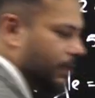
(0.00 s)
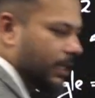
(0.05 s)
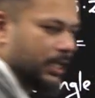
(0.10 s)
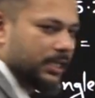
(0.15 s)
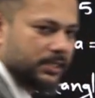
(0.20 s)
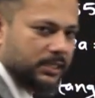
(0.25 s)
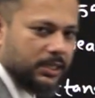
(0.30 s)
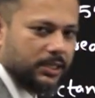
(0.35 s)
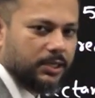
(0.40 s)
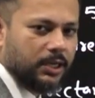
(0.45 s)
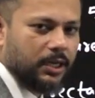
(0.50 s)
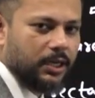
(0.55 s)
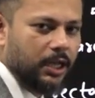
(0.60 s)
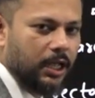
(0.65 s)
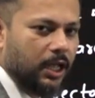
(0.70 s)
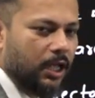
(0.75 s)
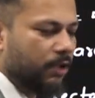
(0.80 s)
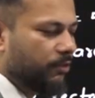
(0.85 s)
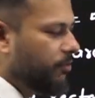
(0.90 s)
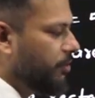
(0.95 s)
Isn't it?
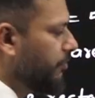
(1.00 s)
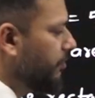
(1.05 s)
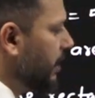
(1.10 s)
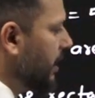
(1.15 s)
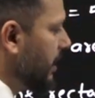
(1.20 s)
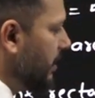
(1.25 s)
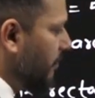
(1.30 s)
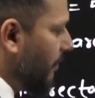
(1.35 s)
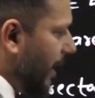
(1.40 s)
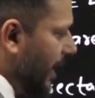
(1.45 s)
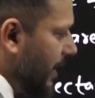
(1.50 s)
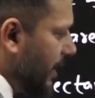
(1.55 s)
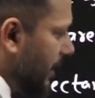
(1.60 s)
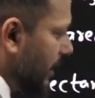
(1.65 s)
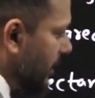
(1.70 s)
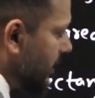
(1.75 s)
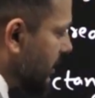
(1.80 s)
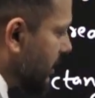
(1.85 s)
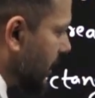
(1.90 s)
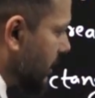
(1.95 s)
We will divide
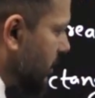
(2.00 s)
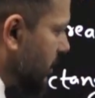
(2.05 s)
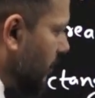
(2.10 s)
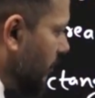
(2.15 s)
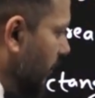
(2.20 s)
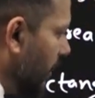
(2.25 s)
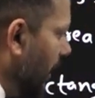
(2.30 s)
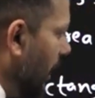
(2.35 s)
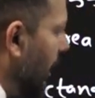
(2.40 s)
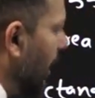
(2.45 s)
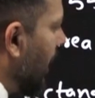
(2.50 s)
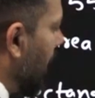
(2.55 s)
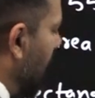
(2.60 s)
it in such a way.